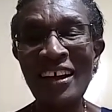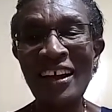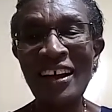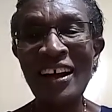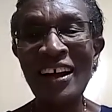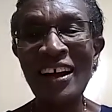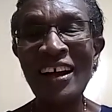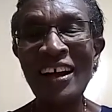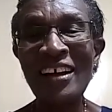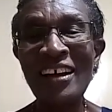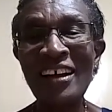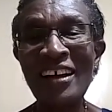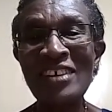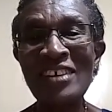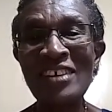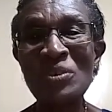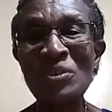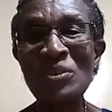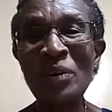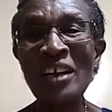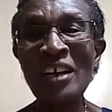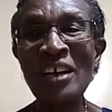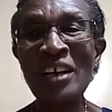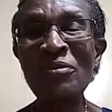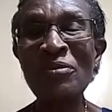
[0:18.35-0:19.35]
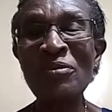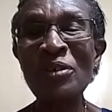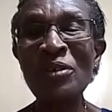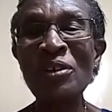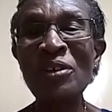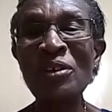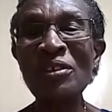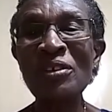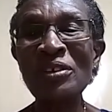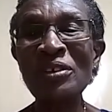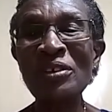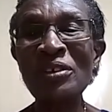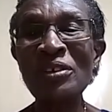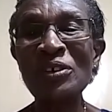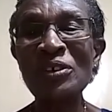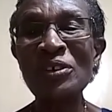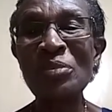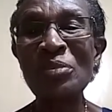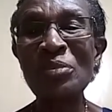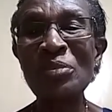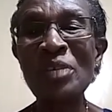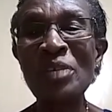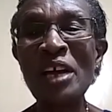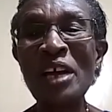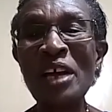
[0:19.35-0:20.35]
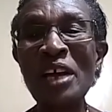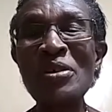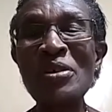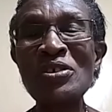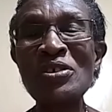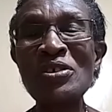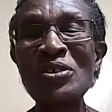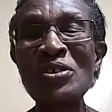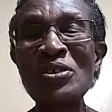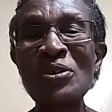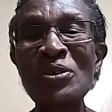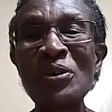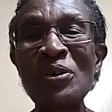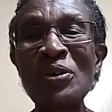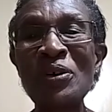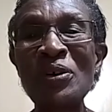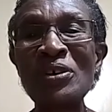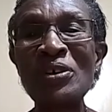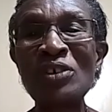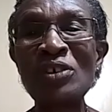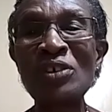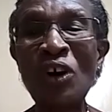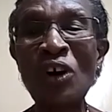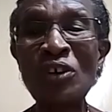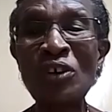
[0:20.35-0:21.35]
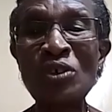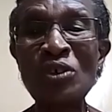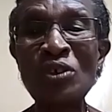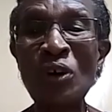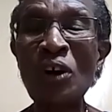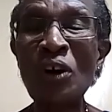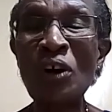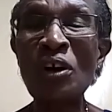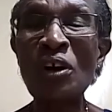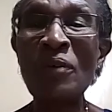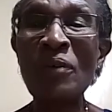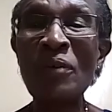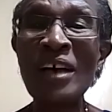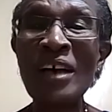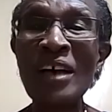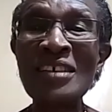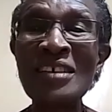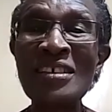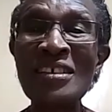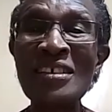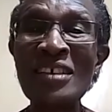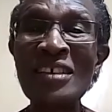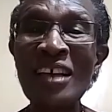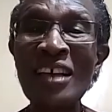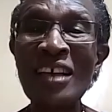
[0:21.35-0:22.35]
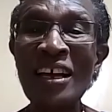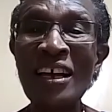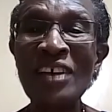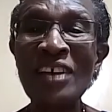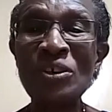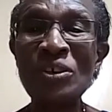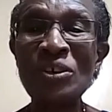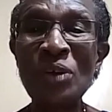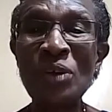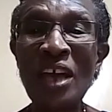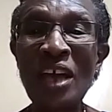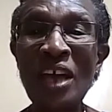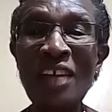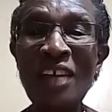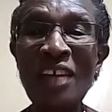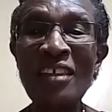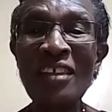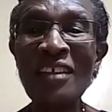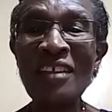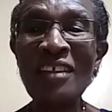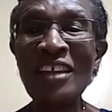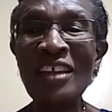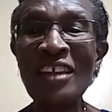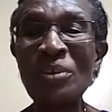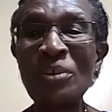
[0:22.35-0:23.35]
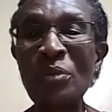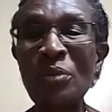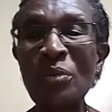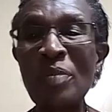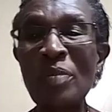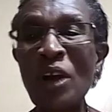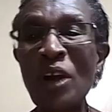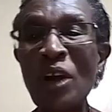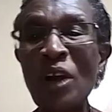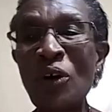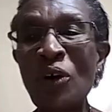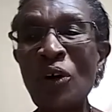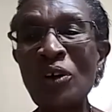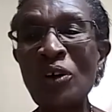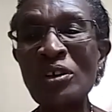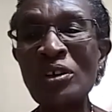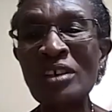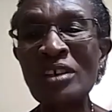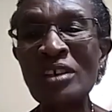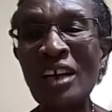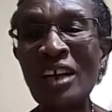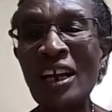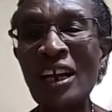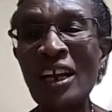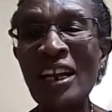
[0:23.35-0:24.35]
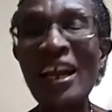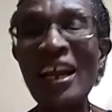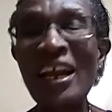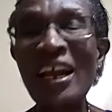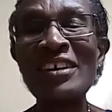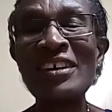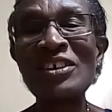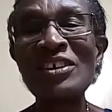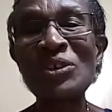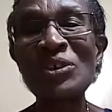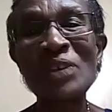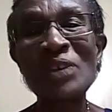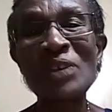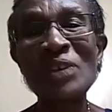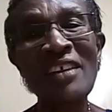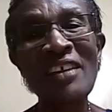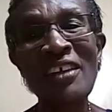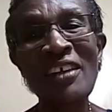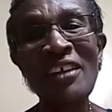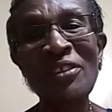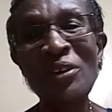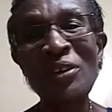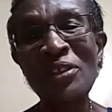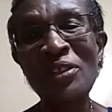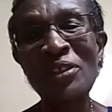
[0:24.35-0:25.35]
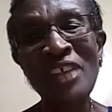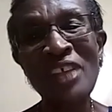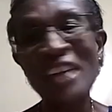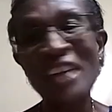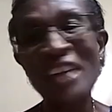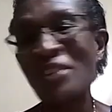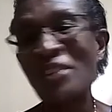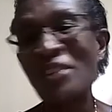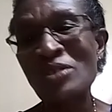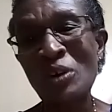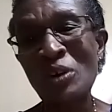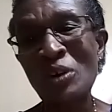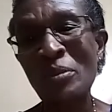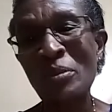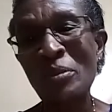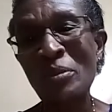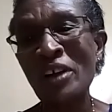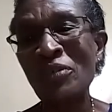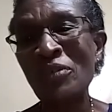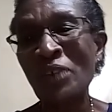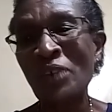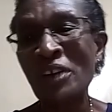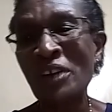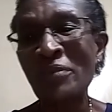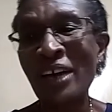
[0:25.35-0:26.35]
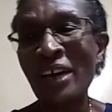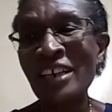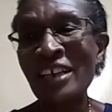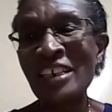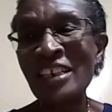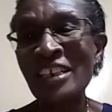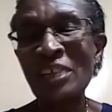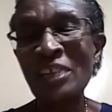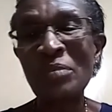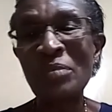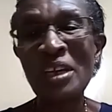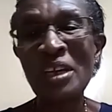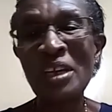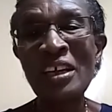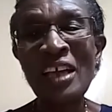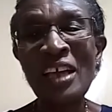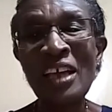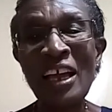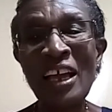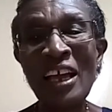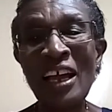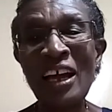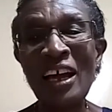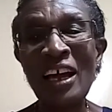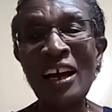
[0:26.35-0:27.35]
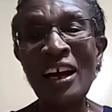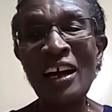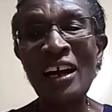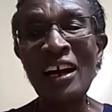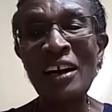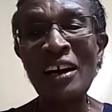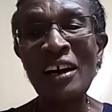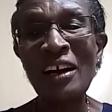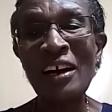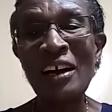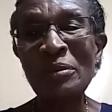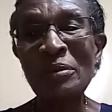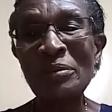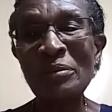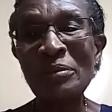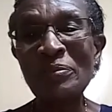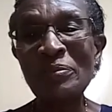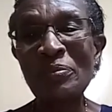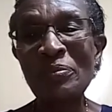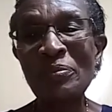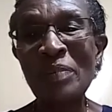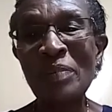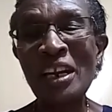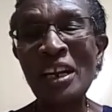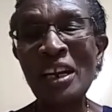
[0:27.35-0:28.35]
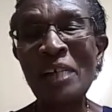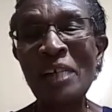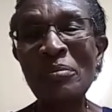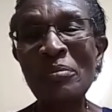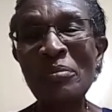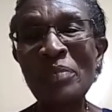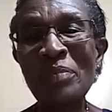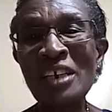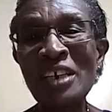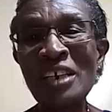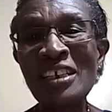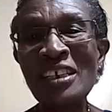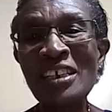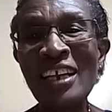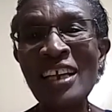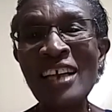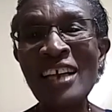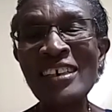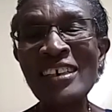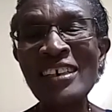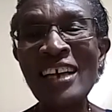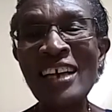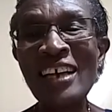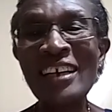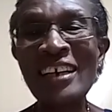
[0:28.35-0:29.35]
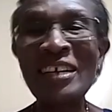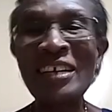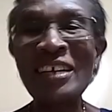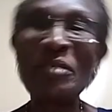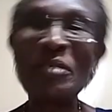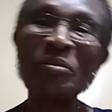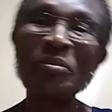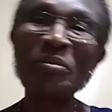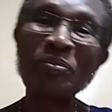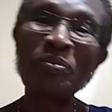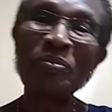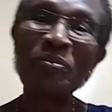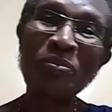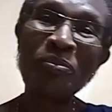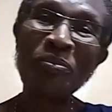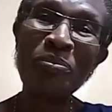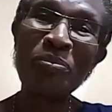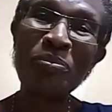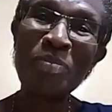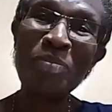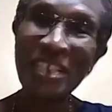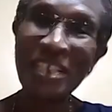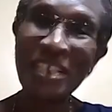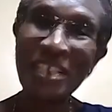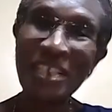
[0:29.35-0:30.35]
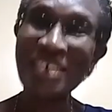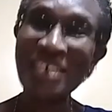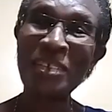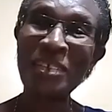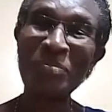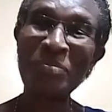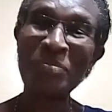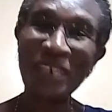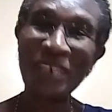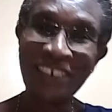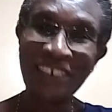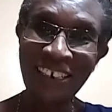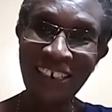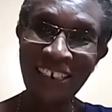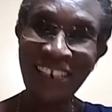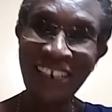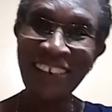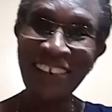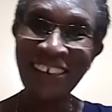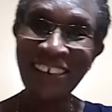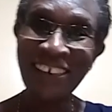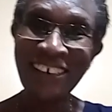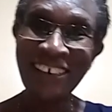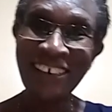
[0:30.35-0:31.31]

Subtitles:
It's wonderful to be able to talk to all of us together, that we may all learn together. So thank you so much for inviting me, Madam President and Mr. President.